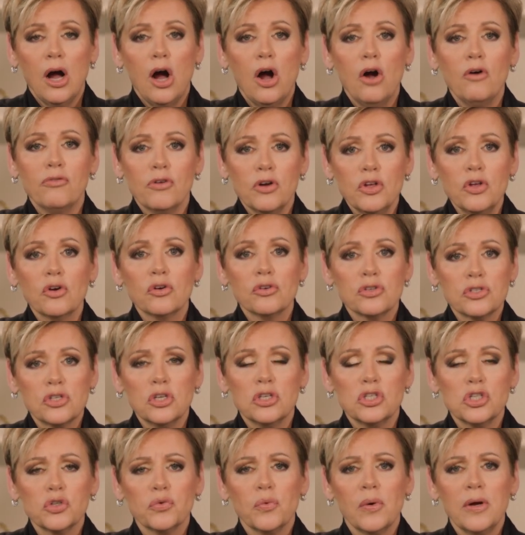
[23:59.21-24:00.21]
over your
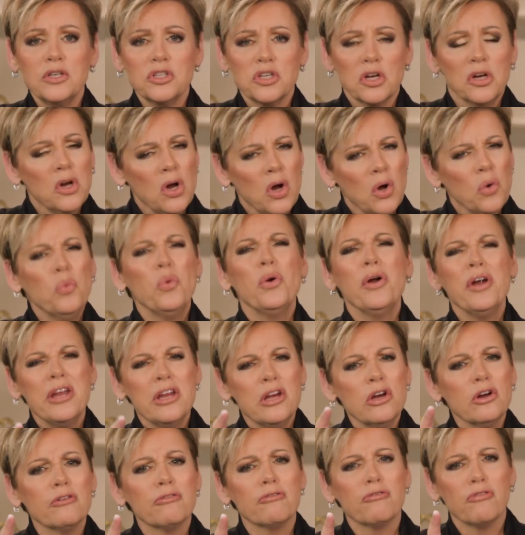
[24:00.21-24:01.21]
situation. We're
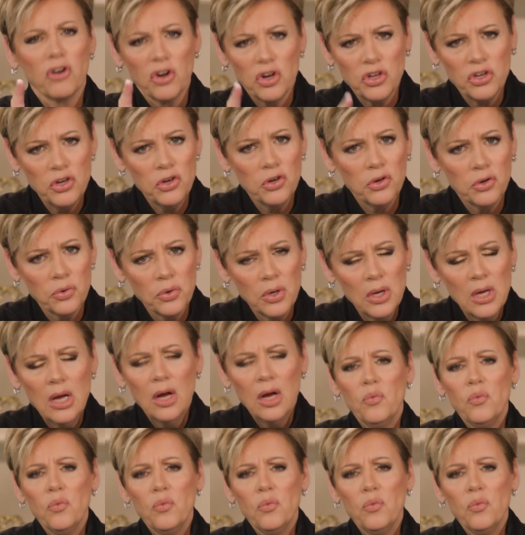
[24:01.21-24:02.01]
here for you.